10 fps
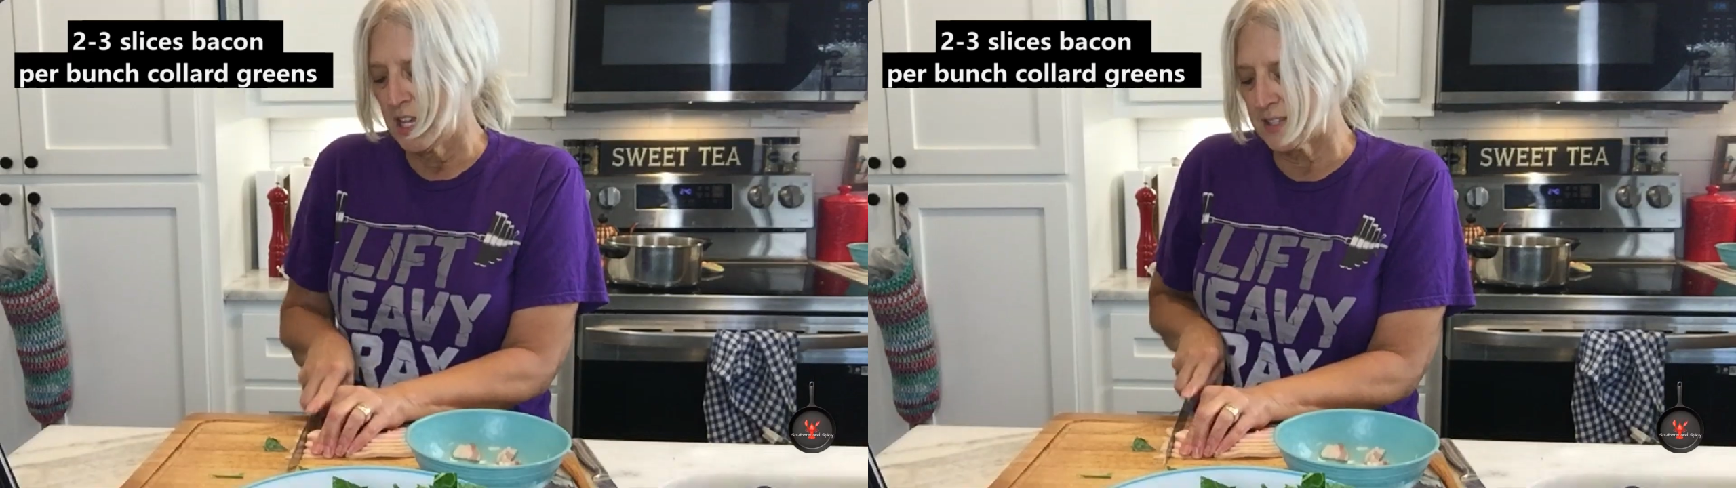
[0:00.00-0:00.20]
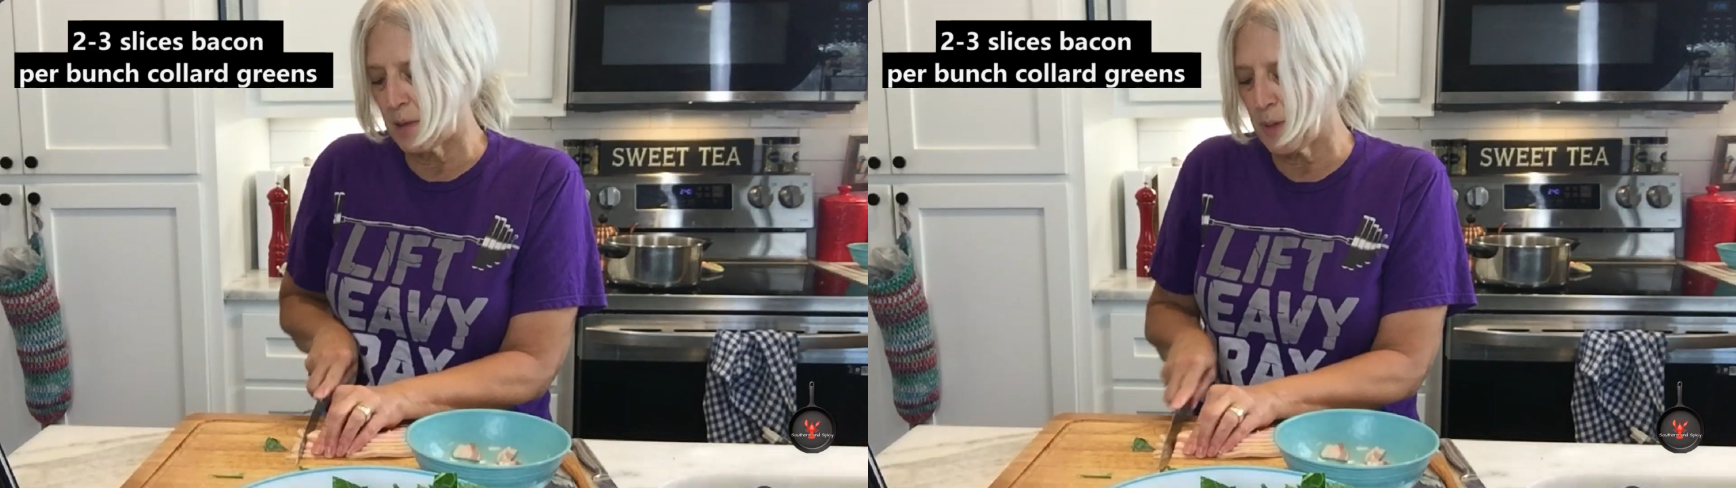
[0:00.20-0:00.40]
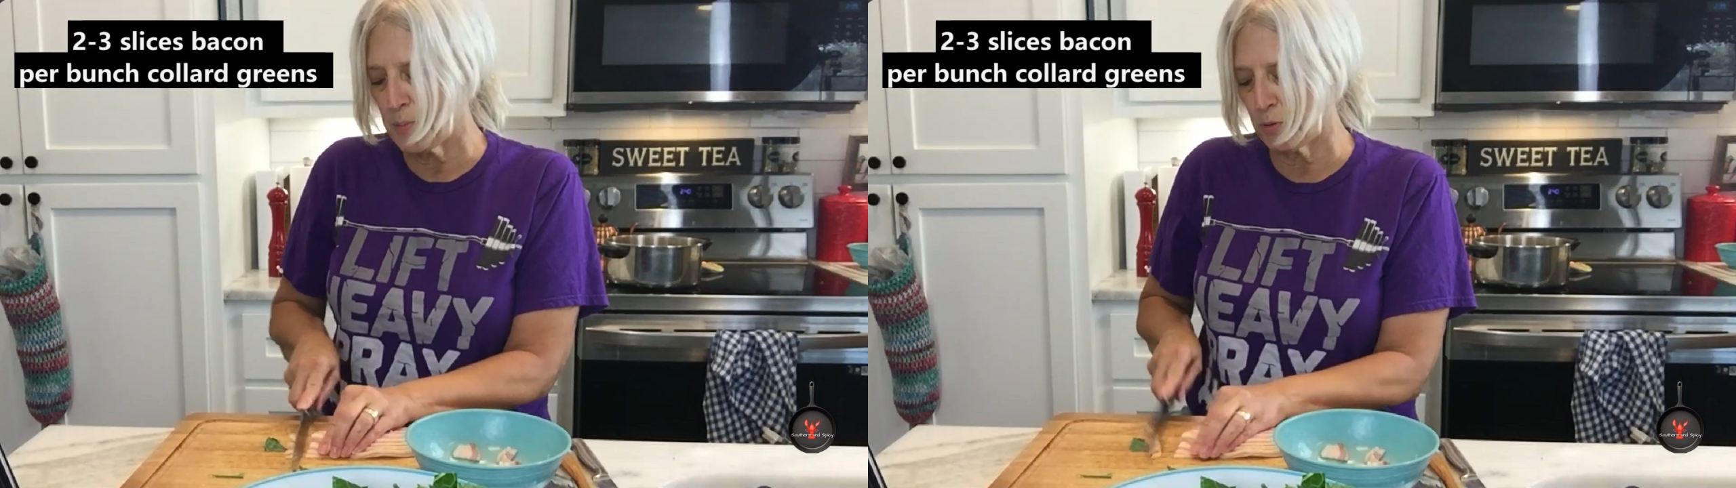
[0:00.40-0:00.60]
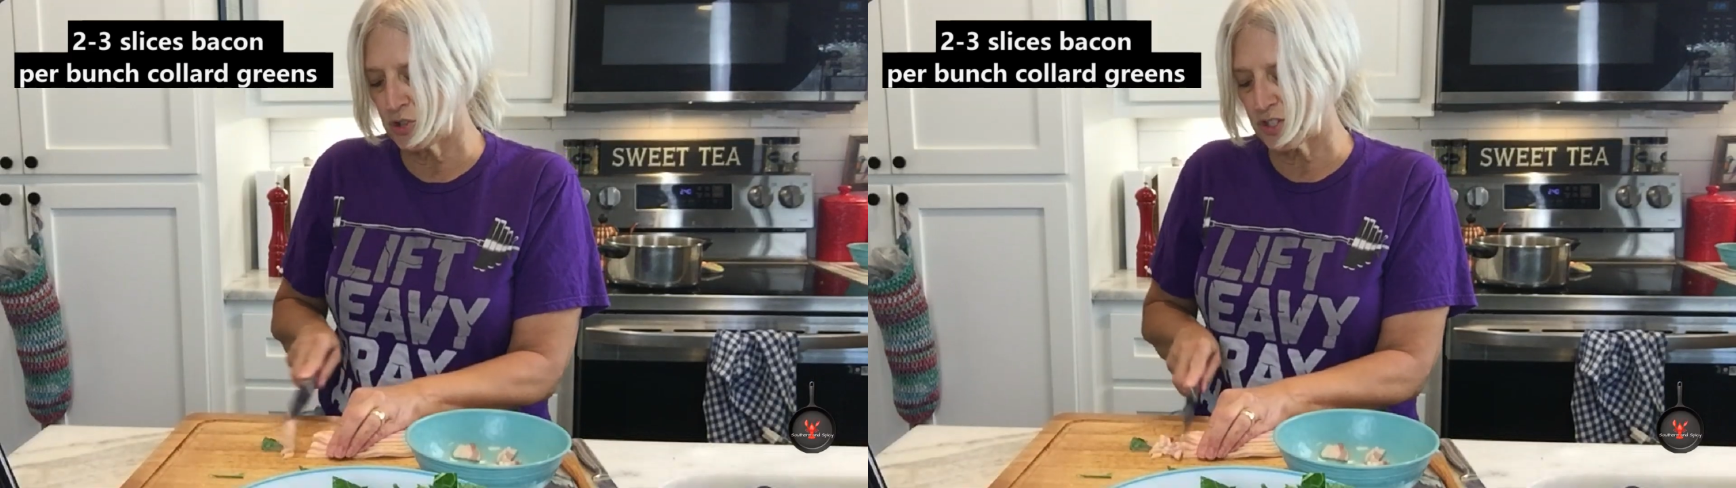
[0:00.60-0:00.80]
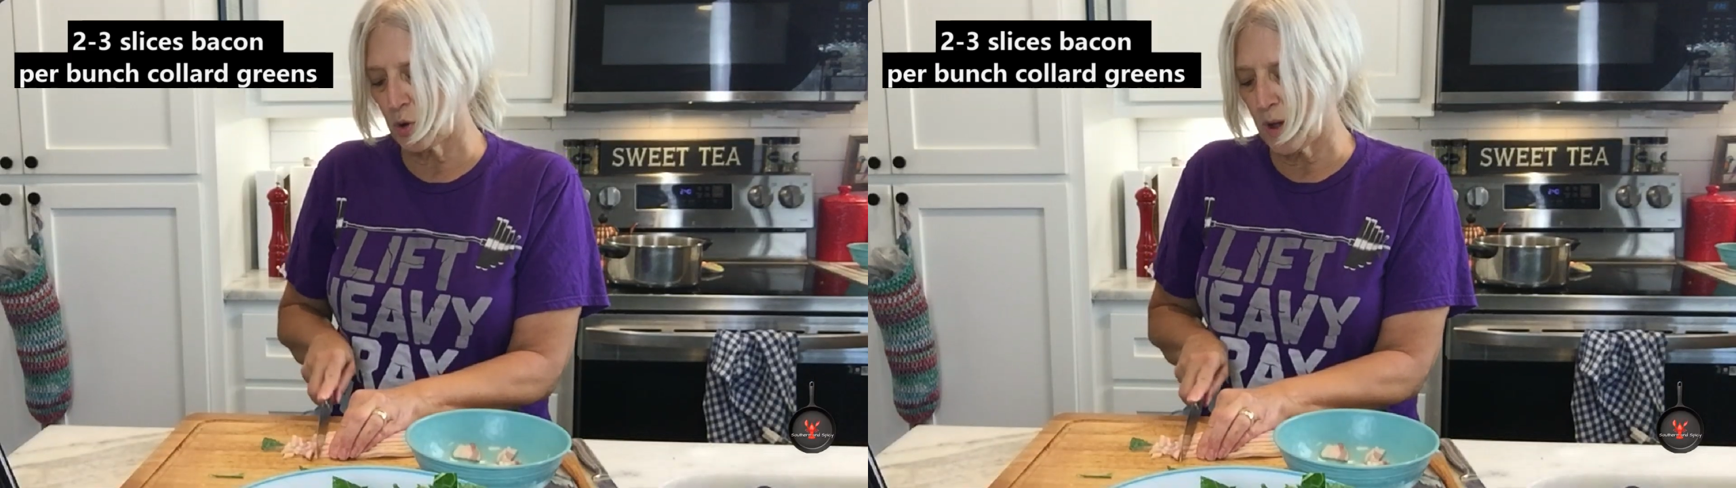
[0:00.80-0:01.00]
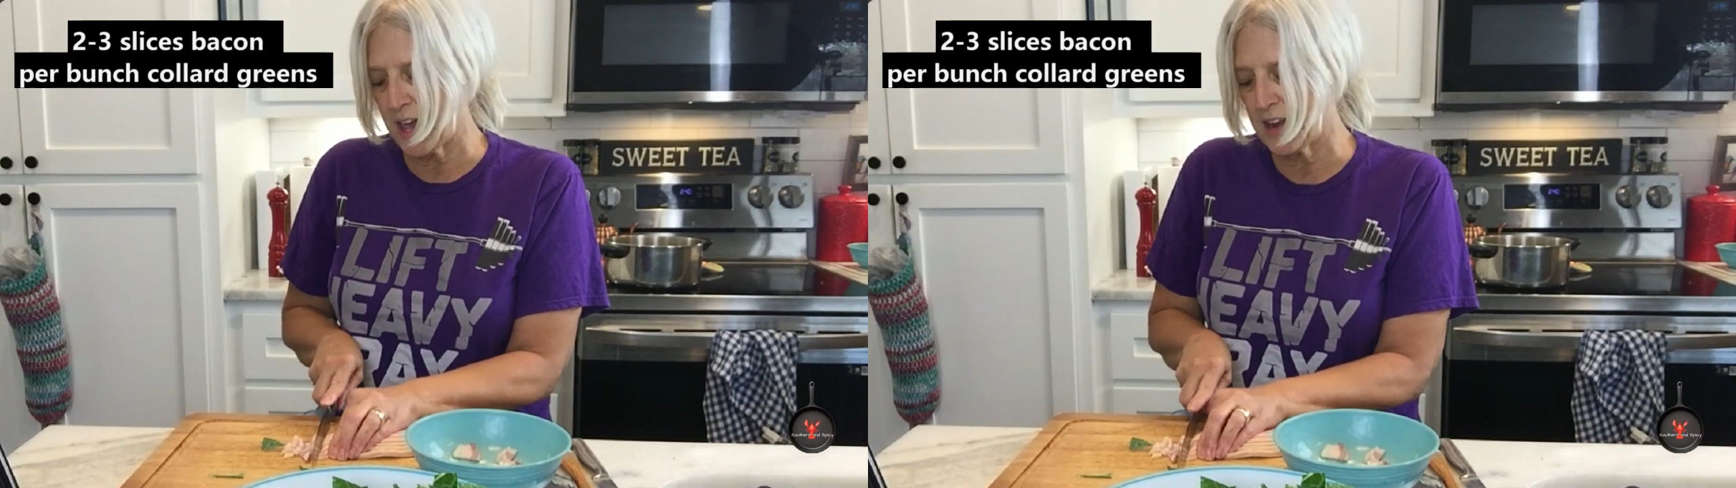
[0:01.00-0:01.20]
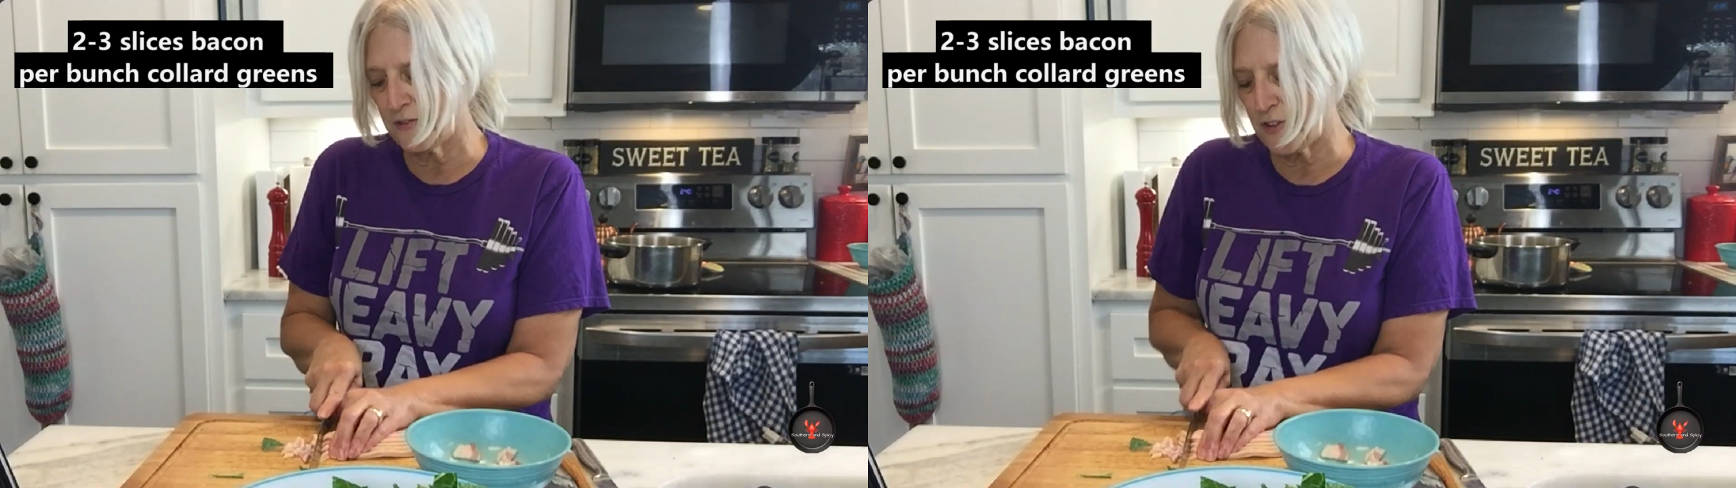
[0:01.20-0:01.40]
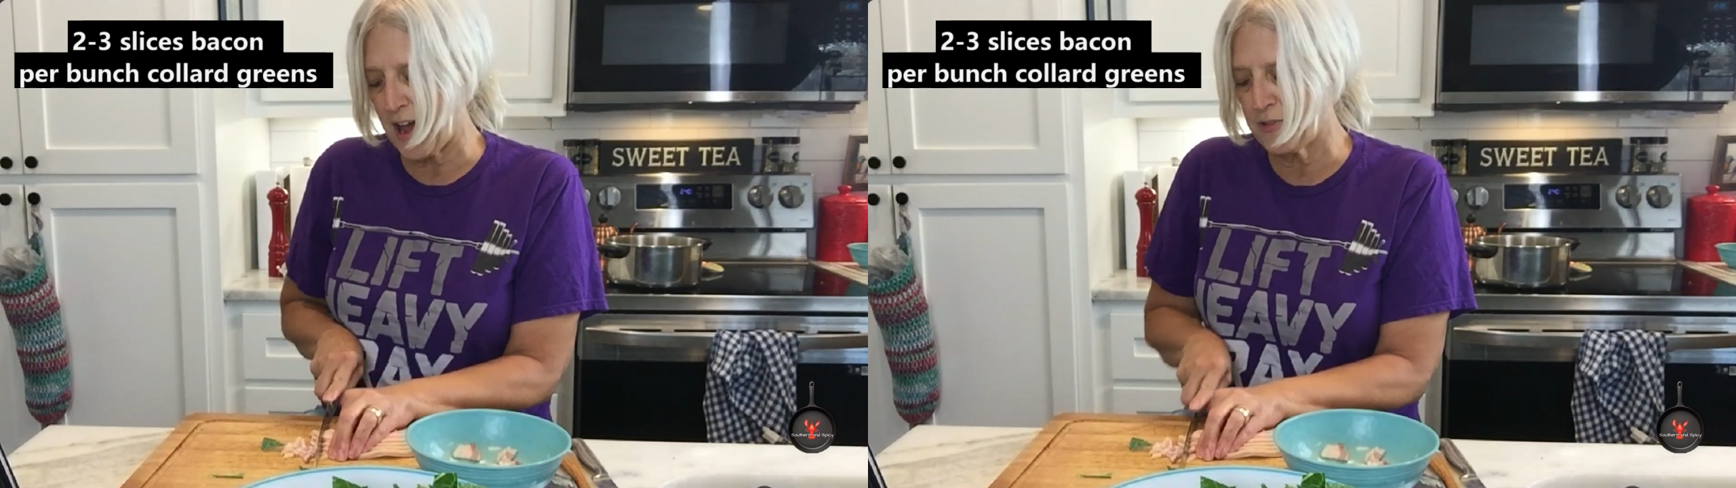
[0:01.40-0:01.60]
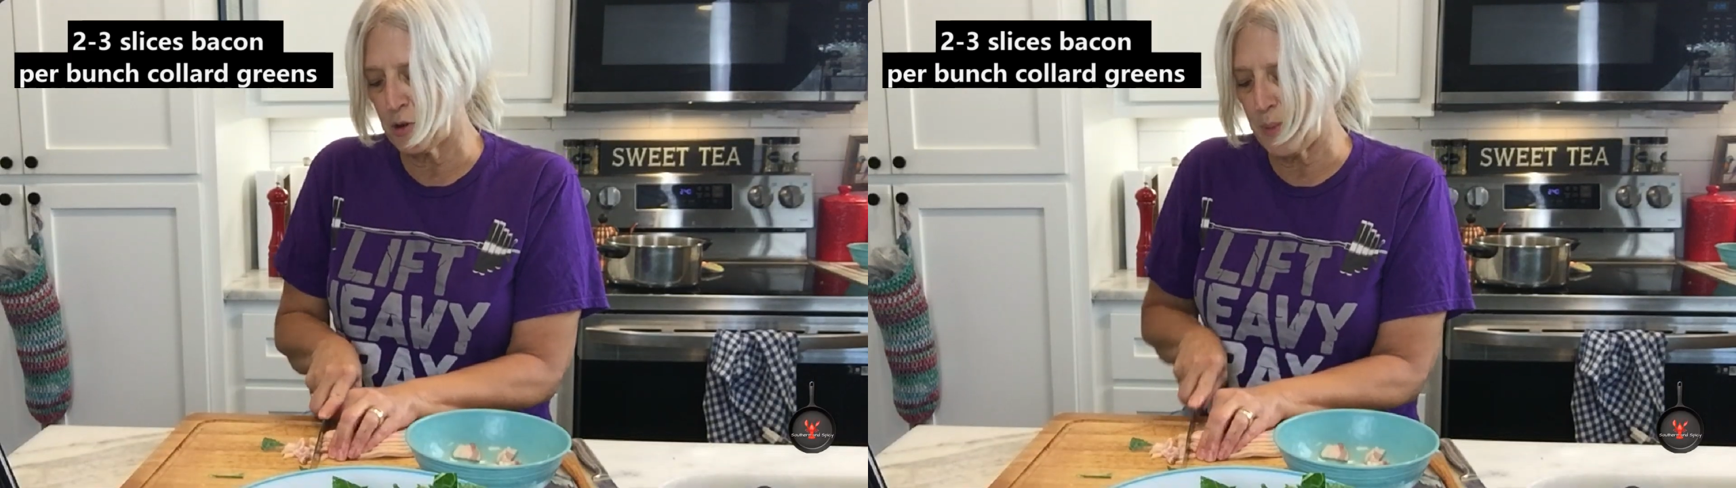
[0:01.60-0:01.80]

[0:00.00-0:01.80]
Some people just go ahead and fry their